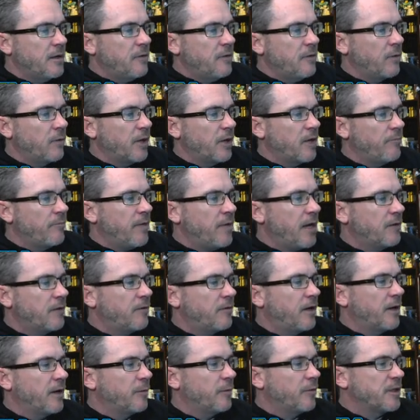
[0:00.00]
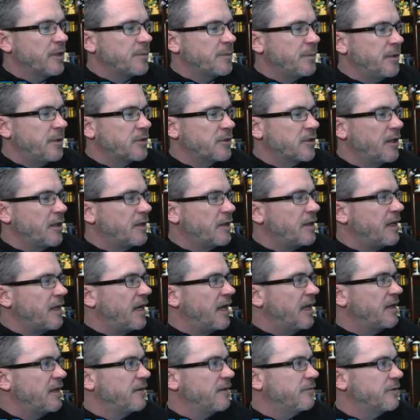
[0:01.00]
We're gonna come back around to Brick Expedition at the
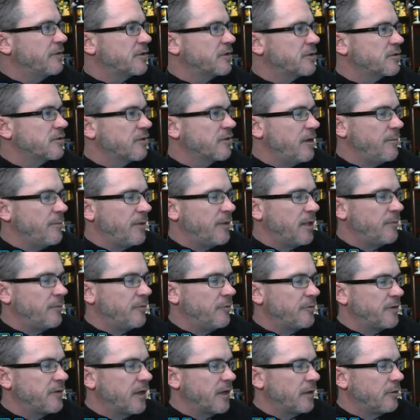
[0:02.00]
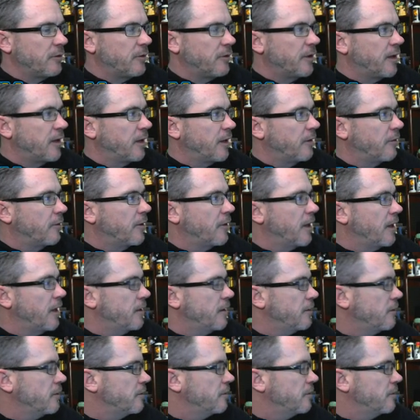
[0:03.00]
end of this stream, and then we'll take a look at it. Okay?